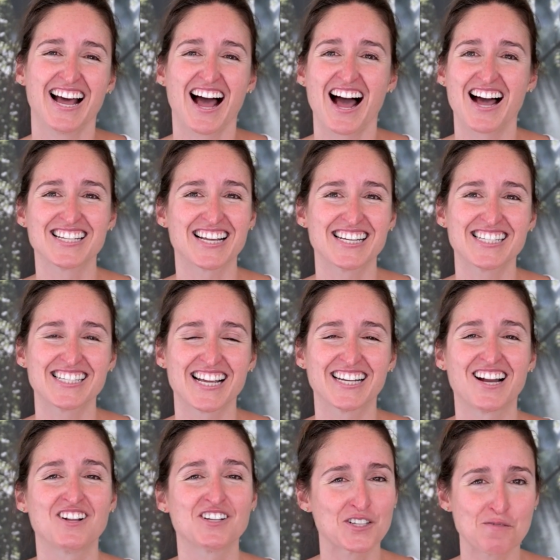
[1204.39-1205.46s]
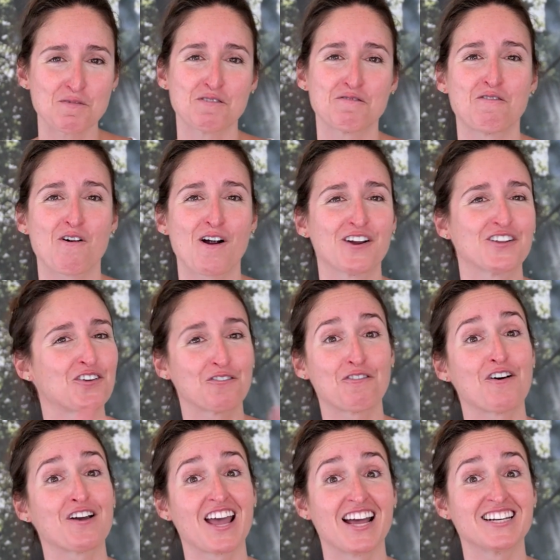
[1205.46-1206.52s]
As I said also before, don't
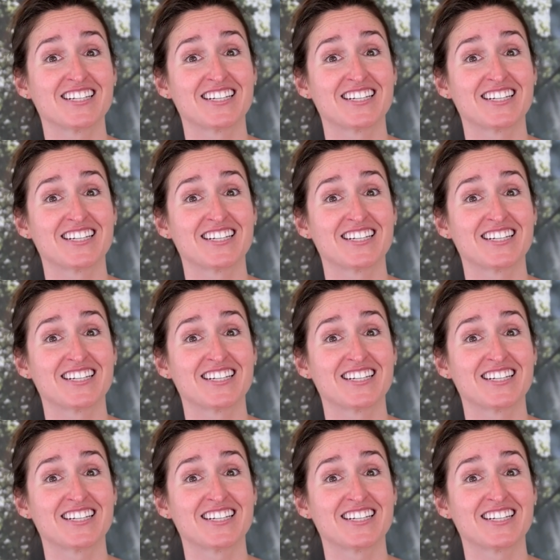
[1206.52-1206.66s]
forget